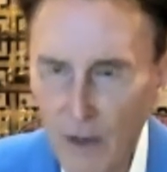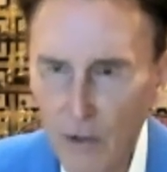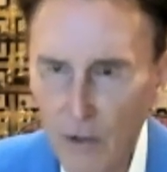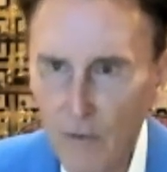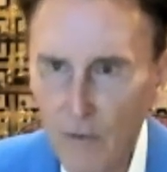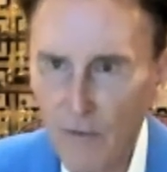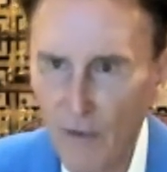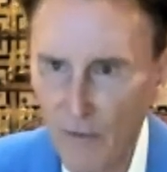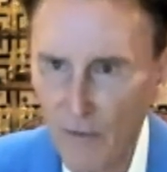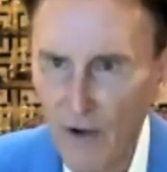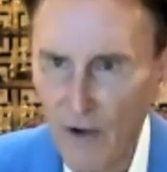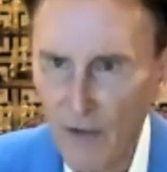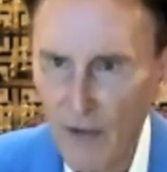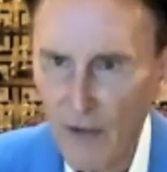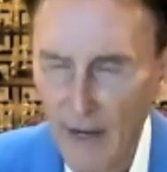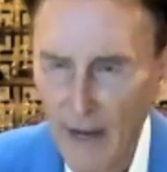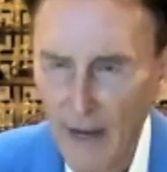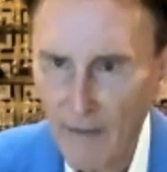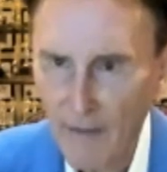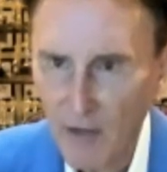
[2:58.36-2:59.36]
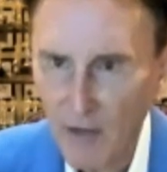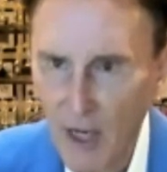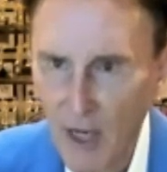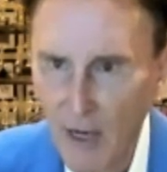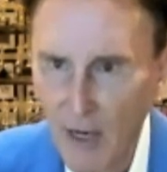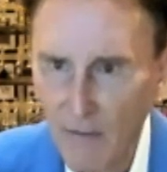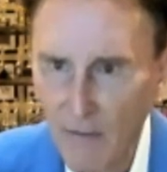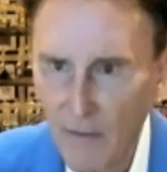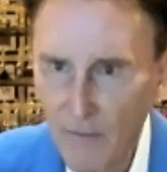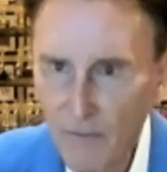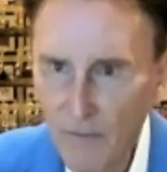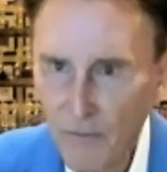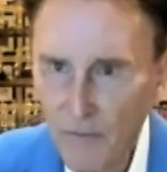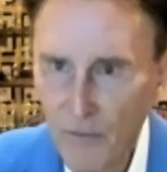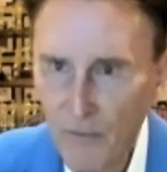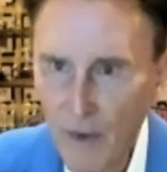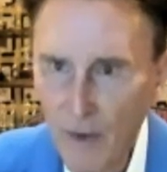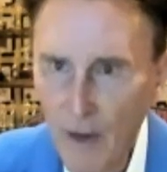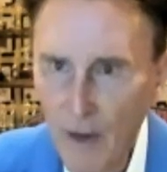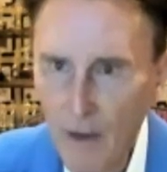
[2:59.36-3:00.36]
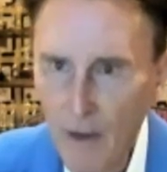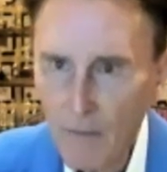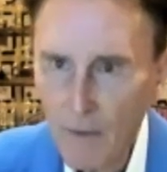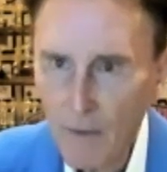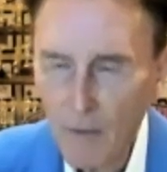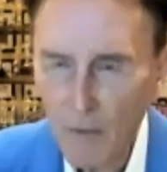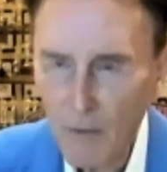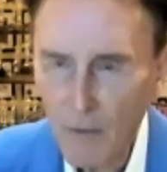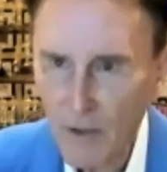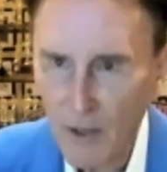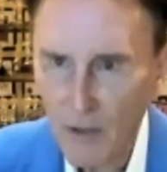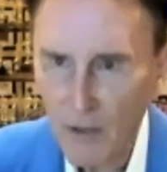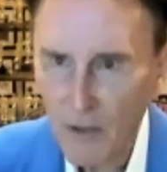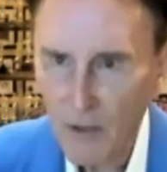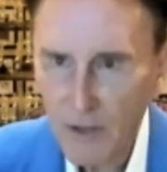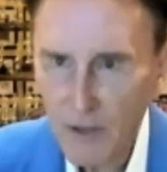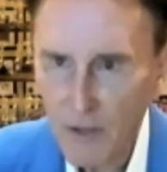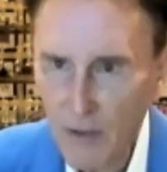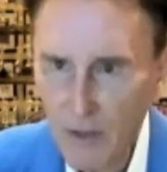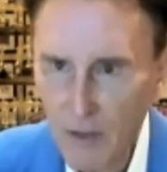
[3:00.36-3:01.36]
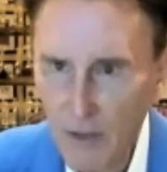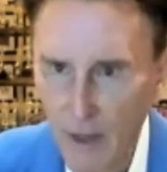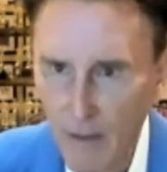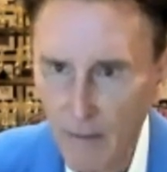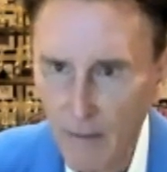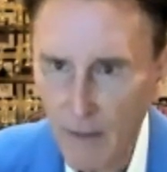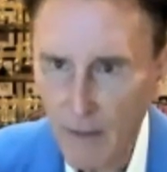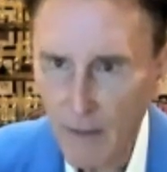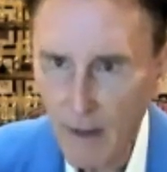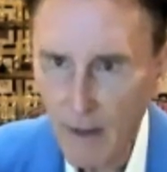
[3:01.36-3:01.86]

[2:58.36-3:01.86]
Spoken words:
You feel fine. I have enough, but with no sodium.